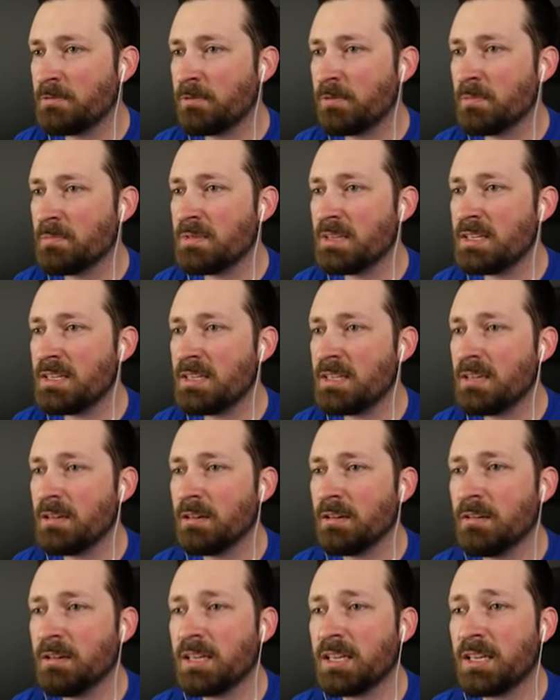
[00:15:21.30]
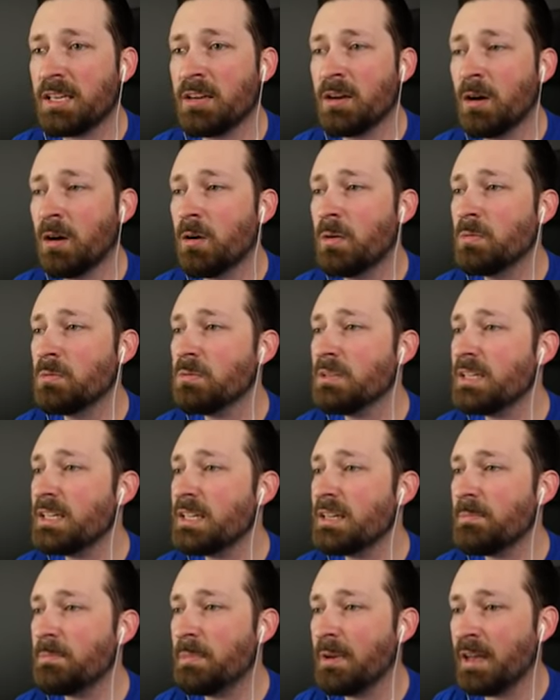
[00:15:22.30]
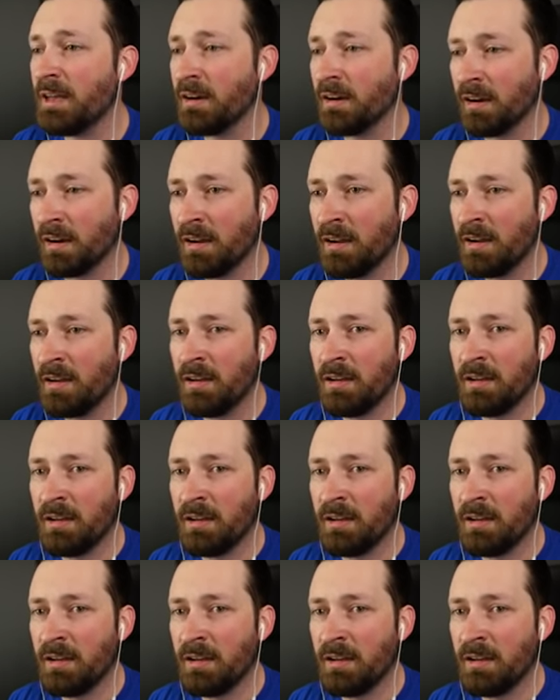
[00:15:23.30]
From here, it can only get better.